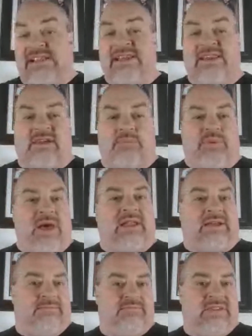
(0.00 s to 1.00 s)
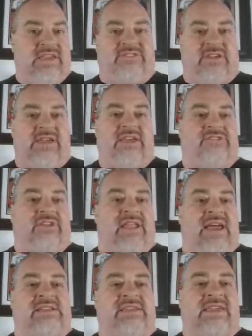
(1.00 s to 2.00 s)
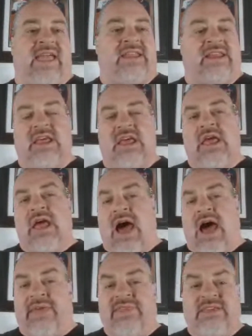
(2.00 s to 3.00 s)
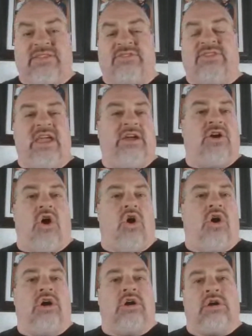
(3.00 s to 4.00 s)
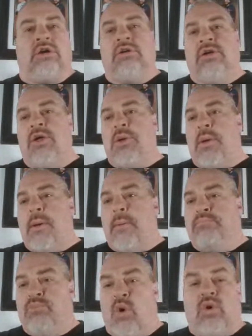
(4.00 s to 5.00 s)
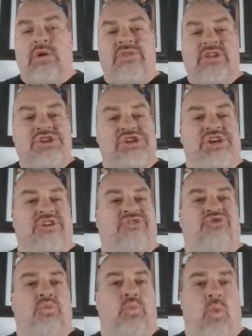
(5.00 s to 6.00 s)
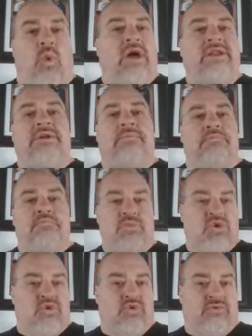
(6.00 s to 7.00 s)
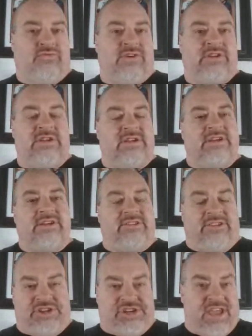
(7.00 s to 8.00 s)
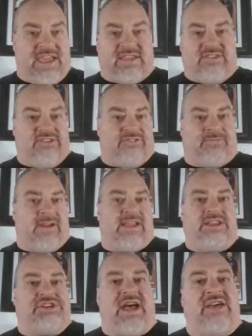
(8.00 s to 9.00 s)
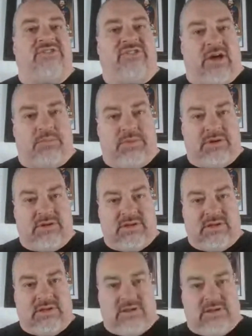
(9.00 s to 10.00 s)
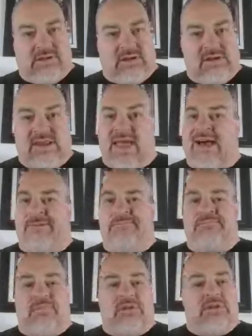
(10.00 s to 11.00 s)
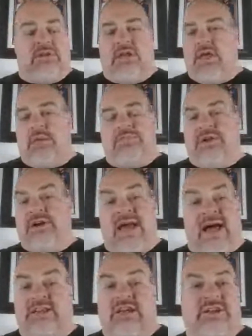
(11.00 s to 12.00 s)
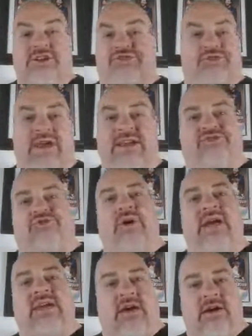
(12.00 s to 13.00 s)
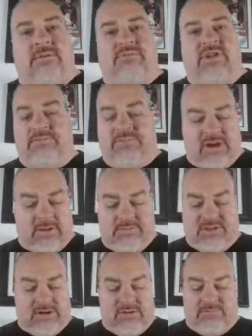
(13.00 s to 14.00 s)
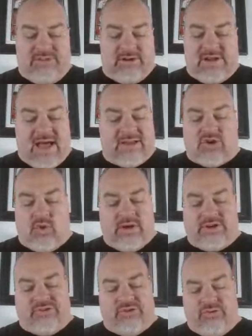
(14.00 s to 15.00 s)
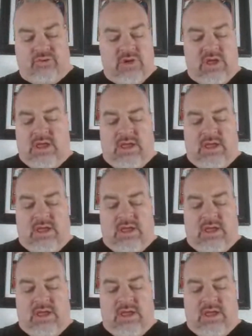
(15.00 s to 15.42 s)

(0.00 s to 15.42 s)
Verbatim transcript: Clint Capela is a is a likely candidate. I think that there are more than just one move to shake this franchise up. Now, they're not going to trade Trae Young. They're they're they're they're not going to